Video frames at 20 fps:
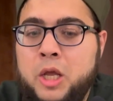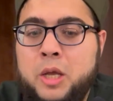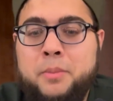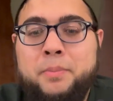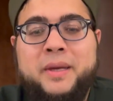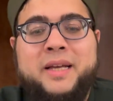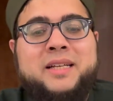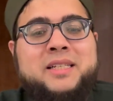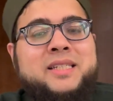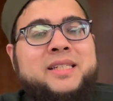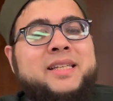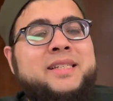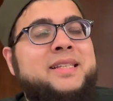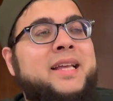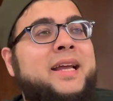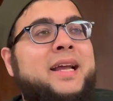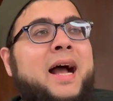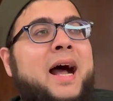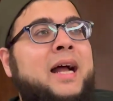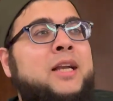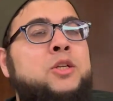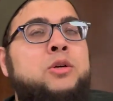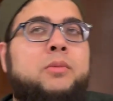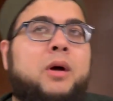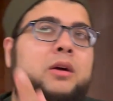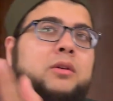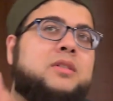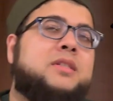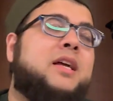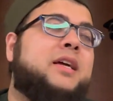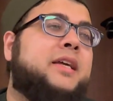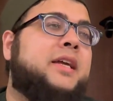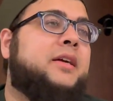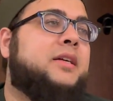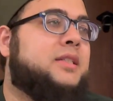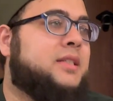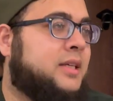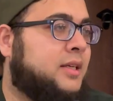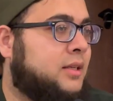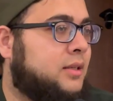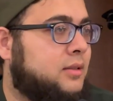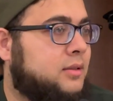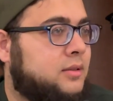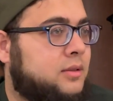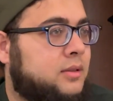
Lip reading: Because she's like, tomorrow's not guaranteed.